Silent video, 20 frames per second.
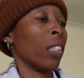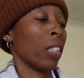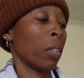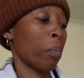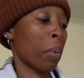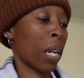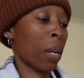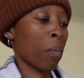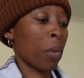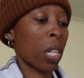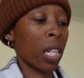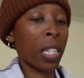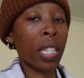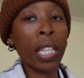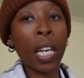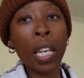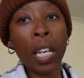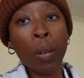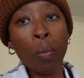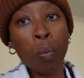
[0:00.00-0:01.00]
But I'm gonna
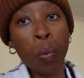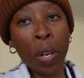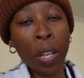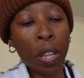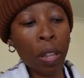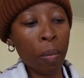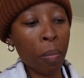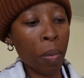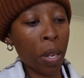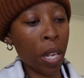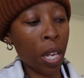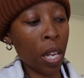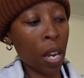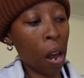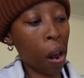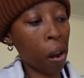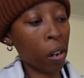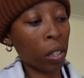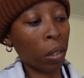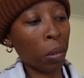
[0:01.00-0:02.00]
take it with me
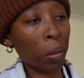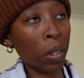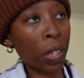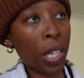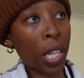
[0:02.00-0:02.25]
with